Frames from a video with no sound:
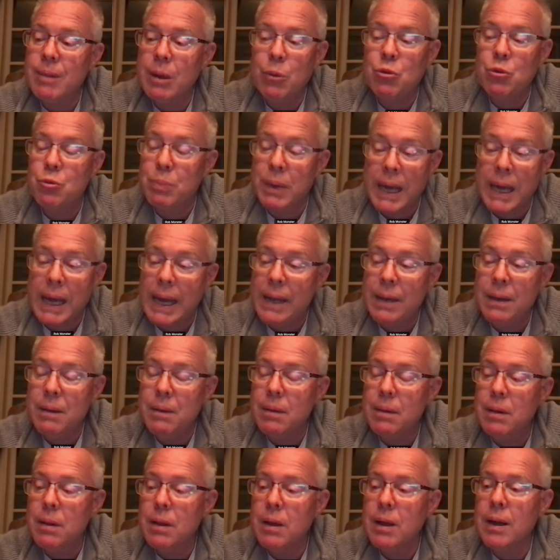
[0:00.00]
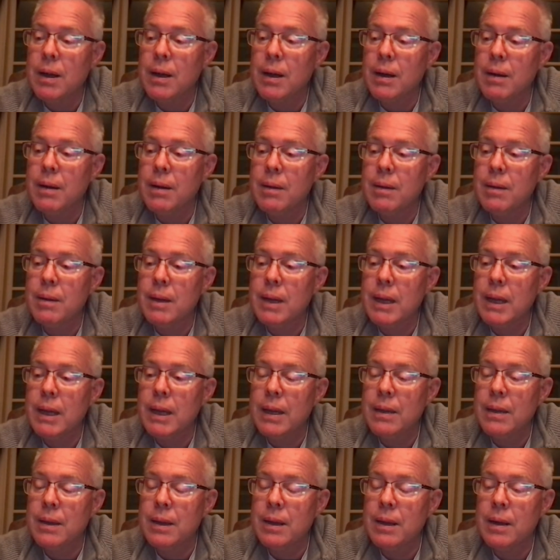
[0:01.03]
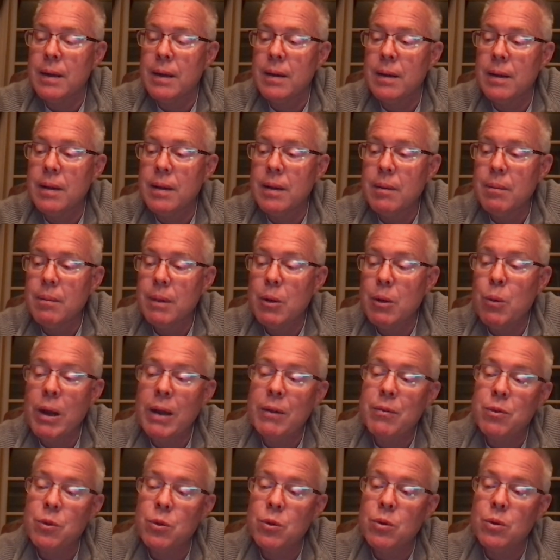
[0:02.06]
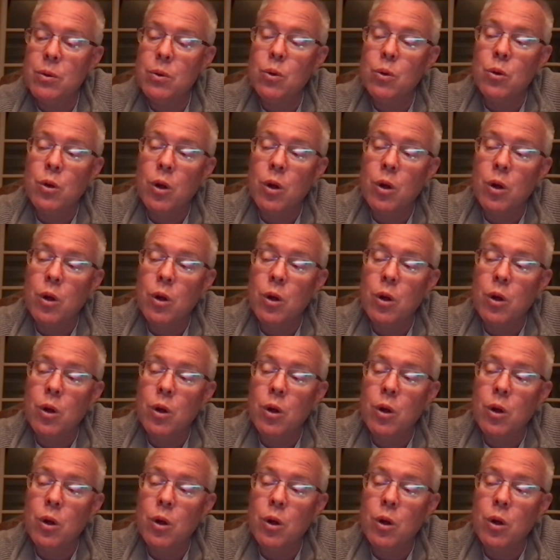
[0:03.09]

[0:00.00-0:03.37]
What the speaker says: was bad. My wife who